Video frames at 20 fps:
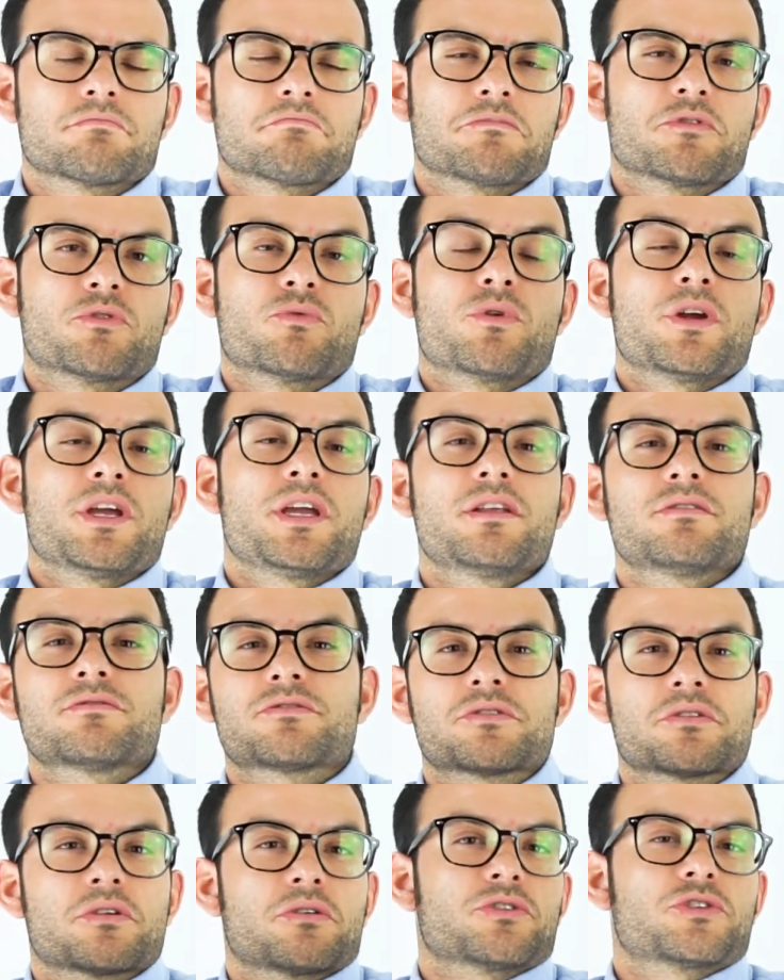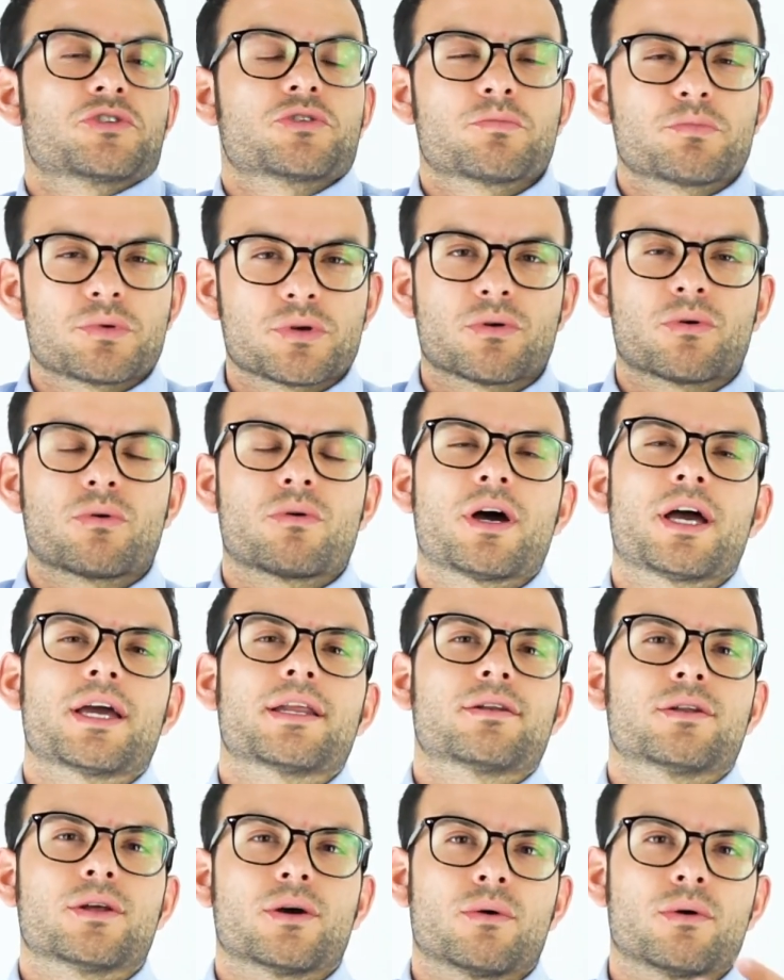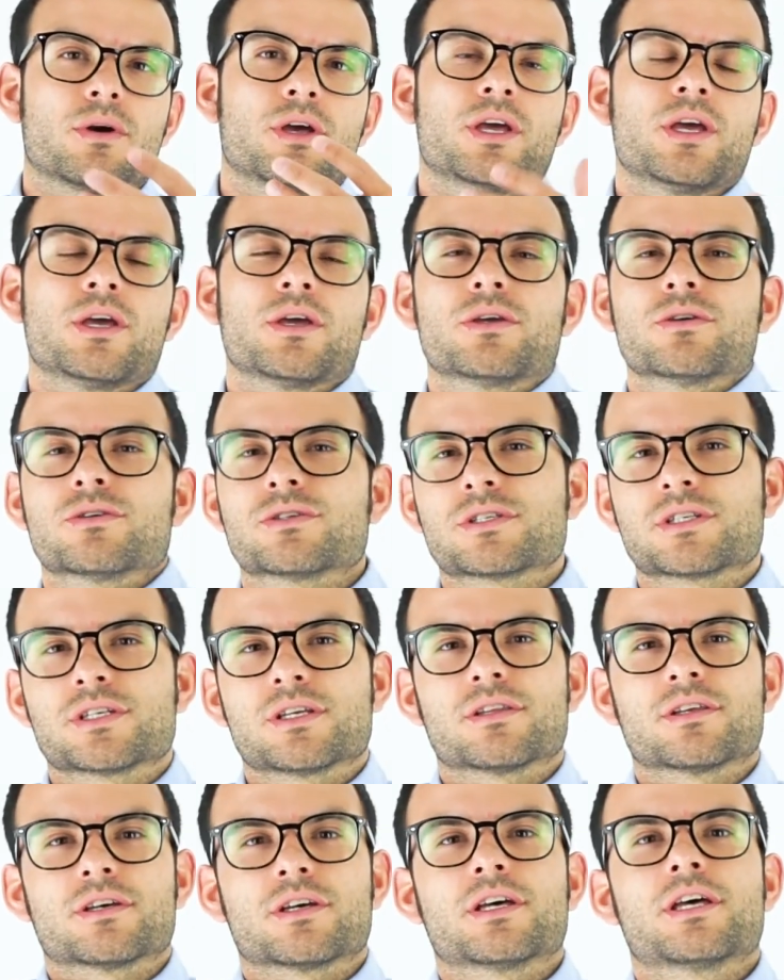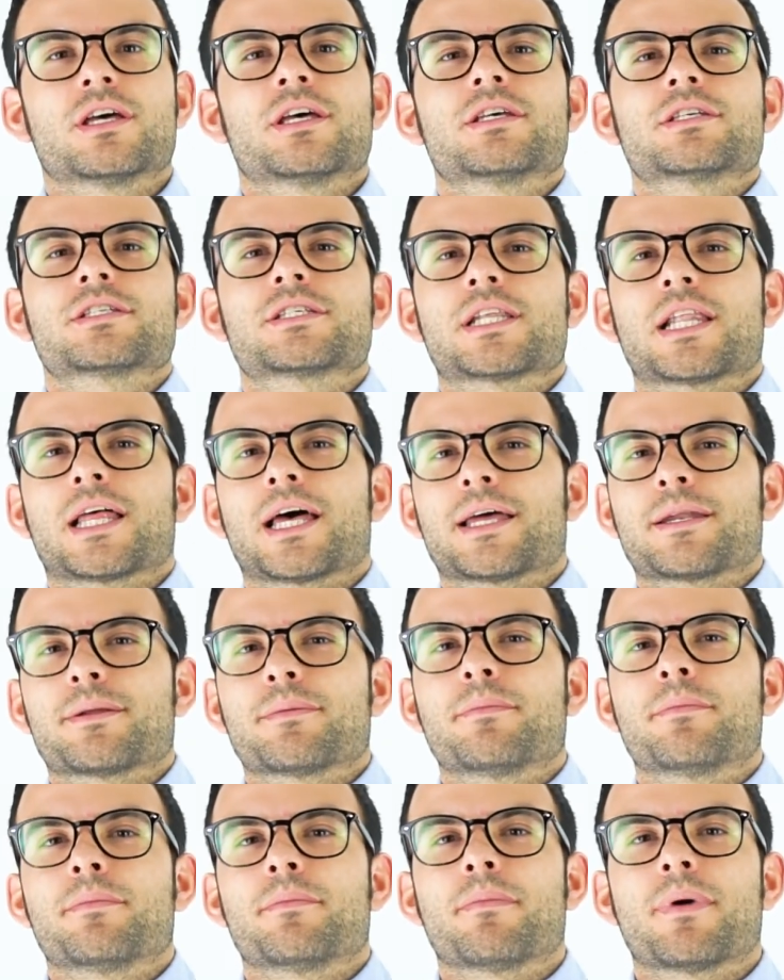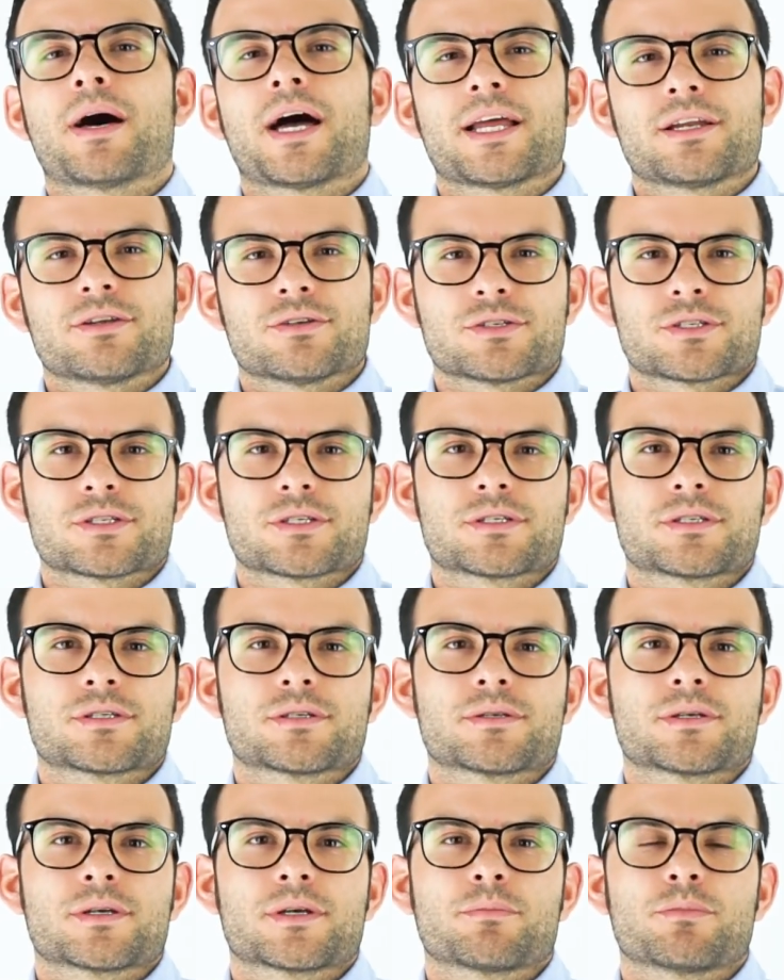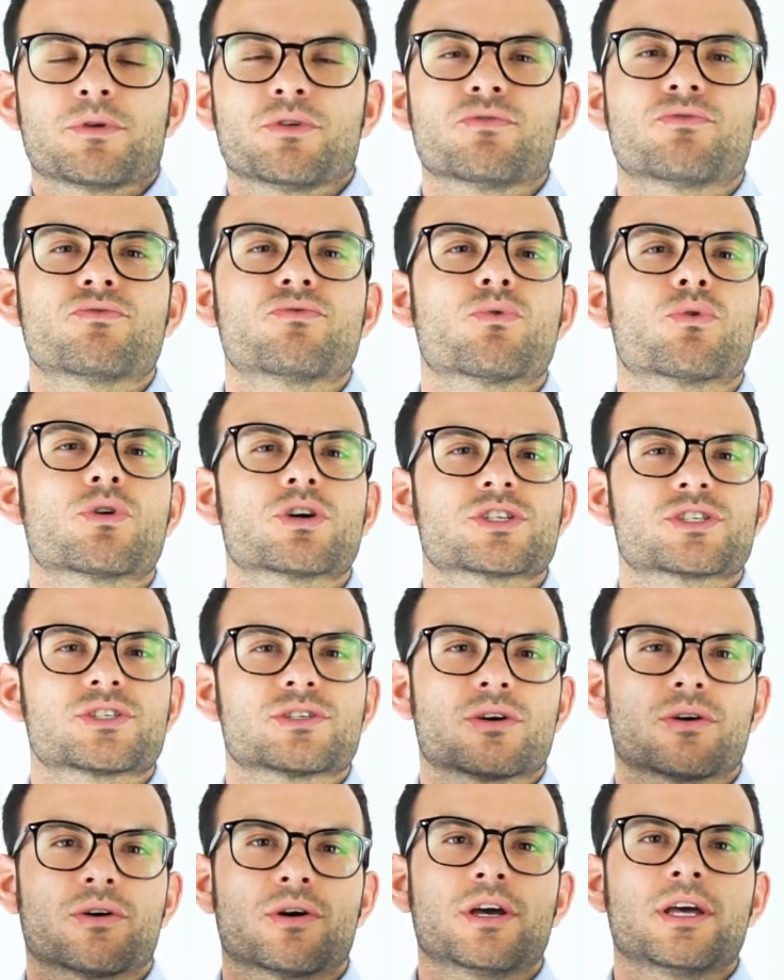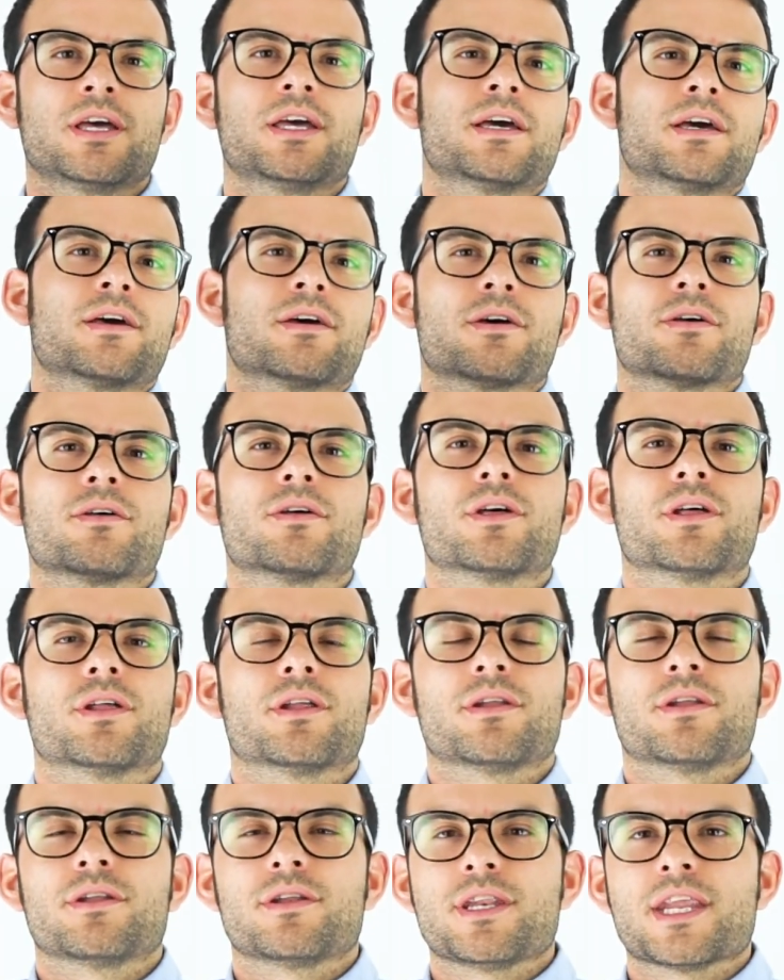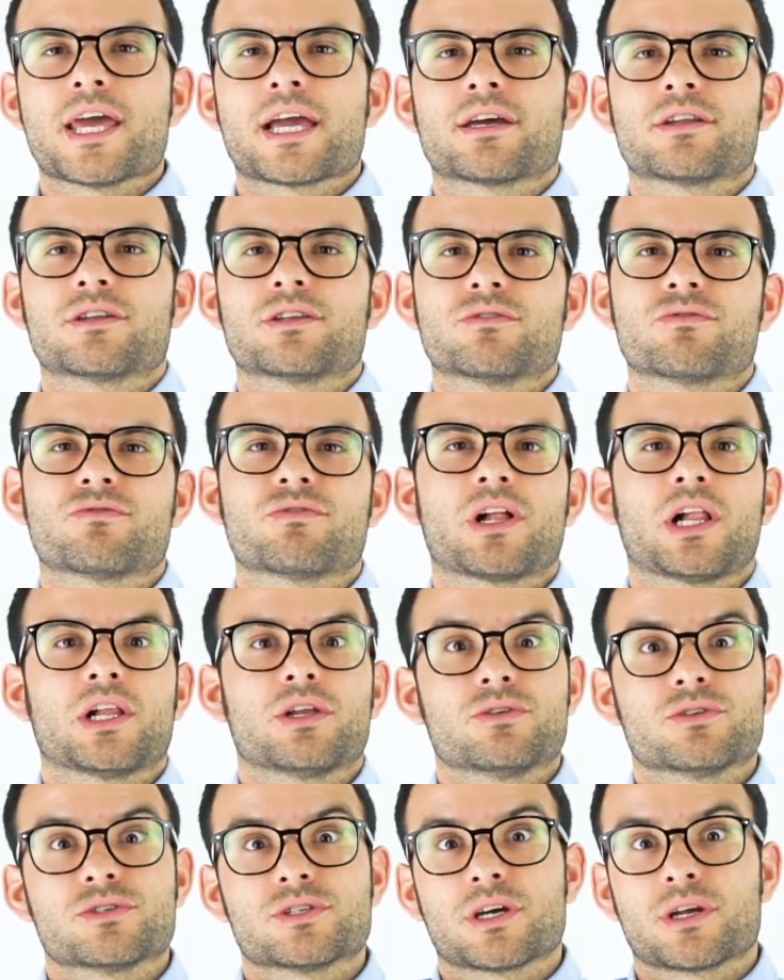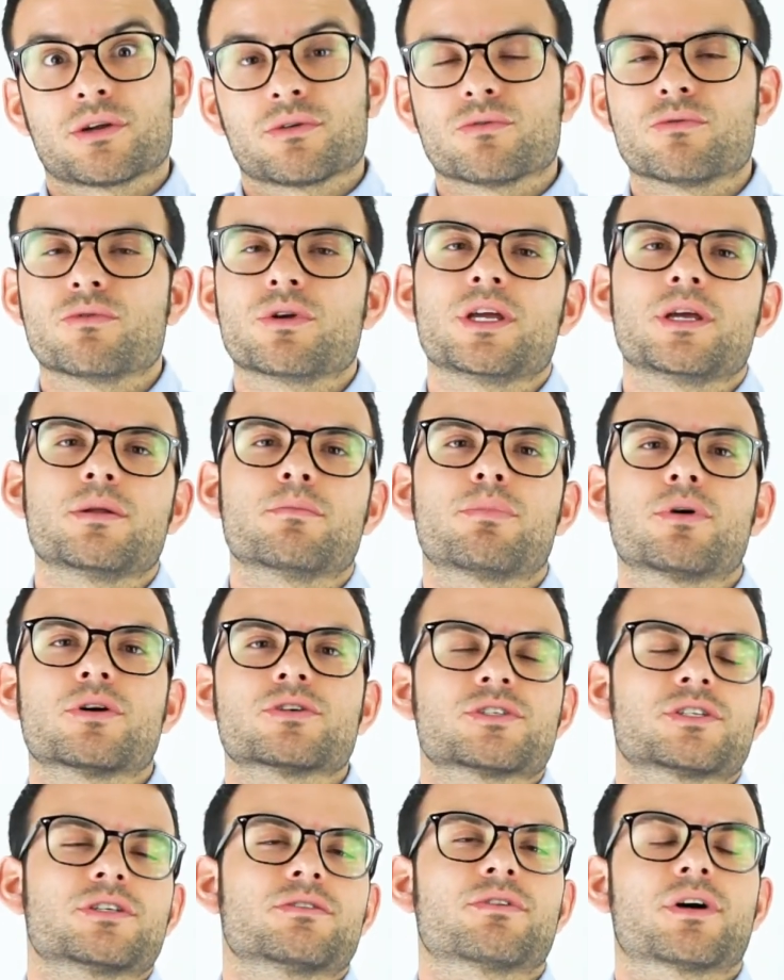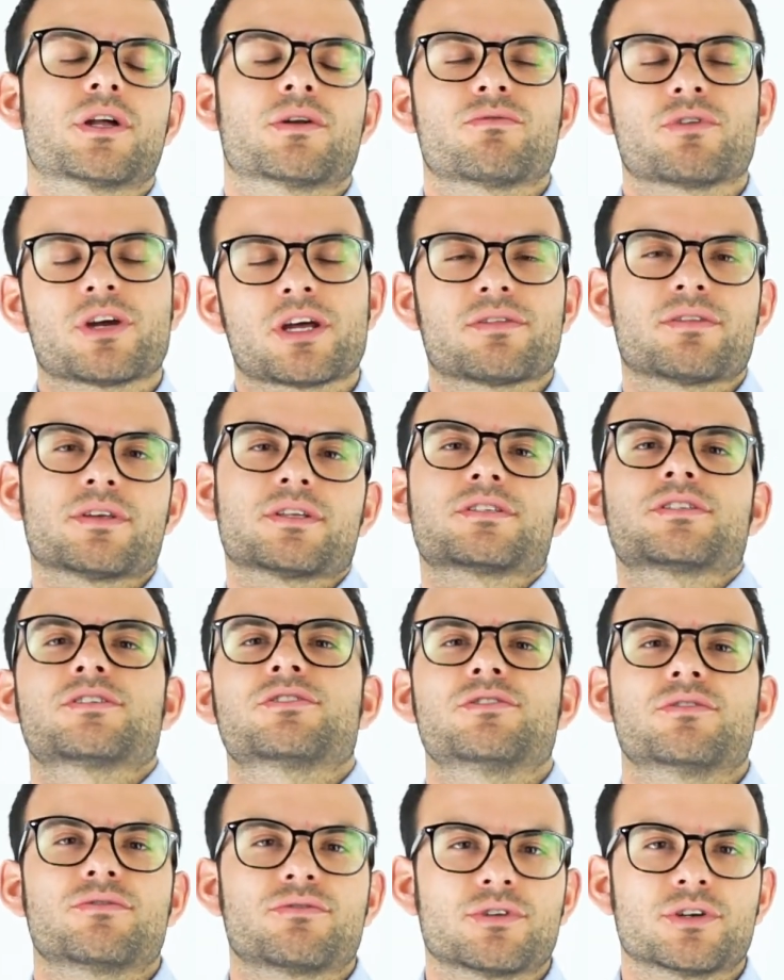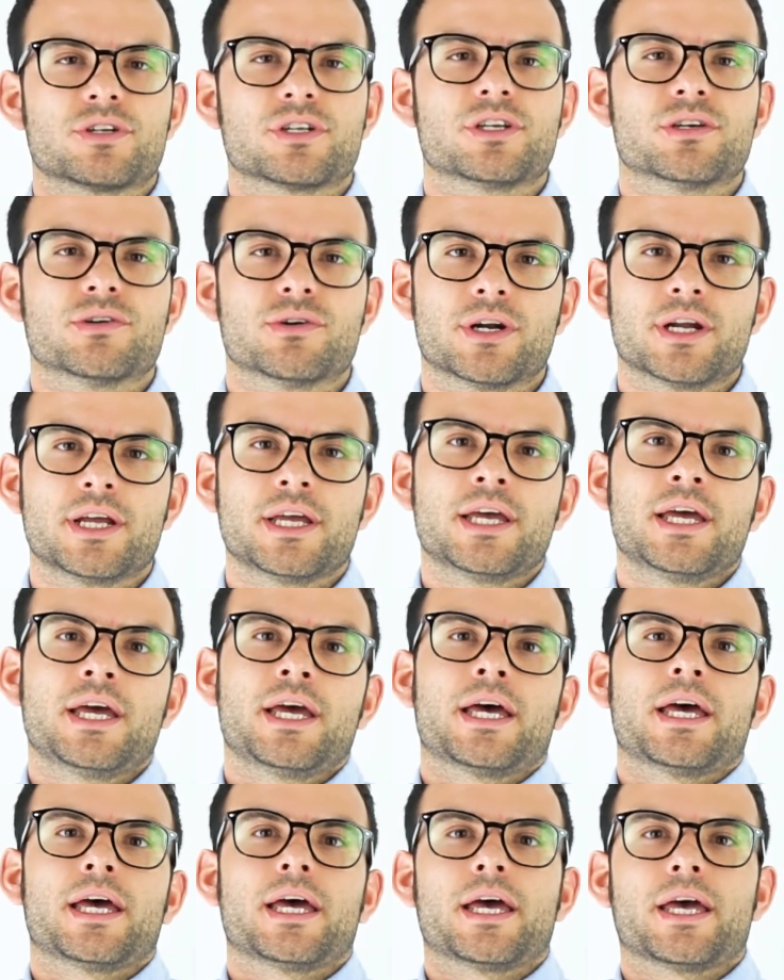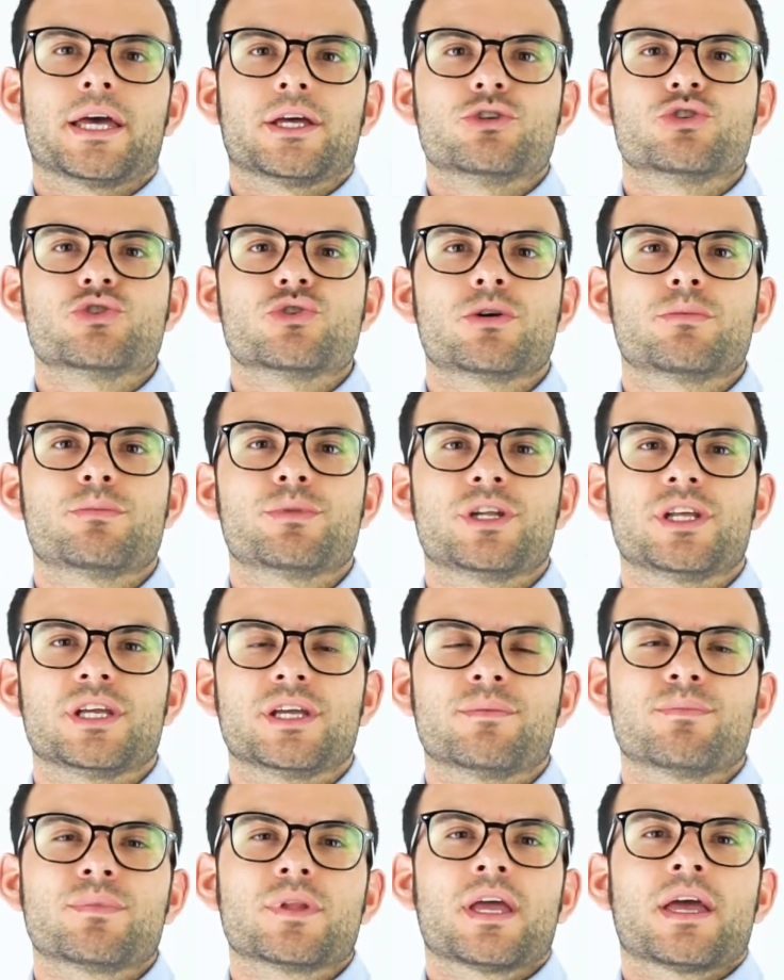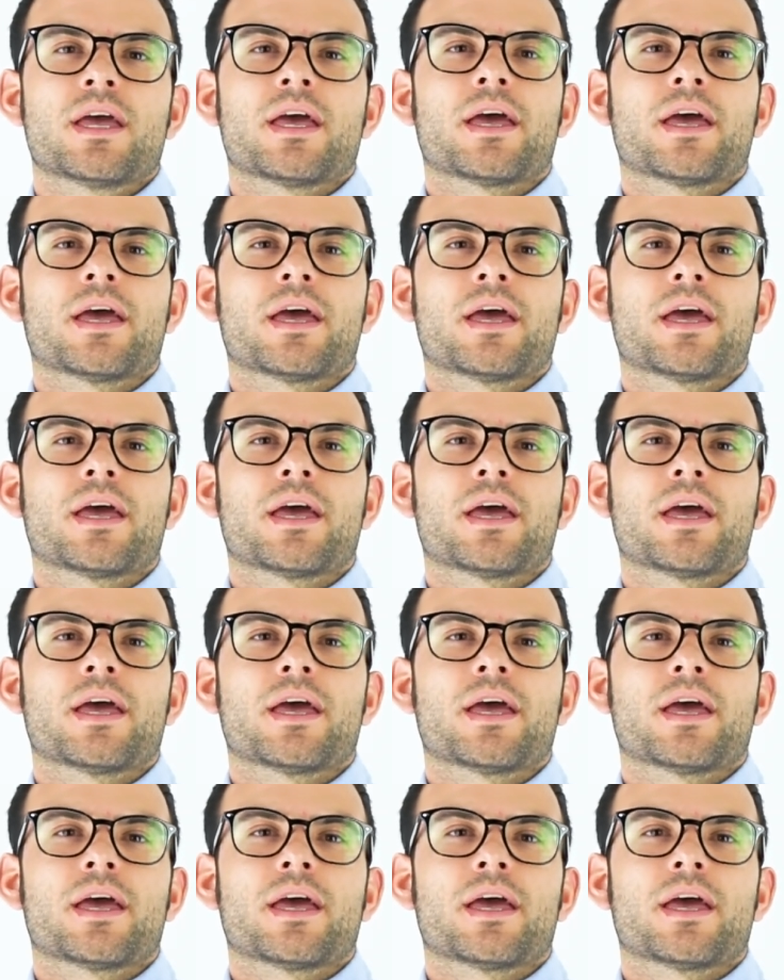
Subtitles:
green, so it should be all right. No, you see the slight minus before, so negative values are in green, positive are in red. That's different here in Germany.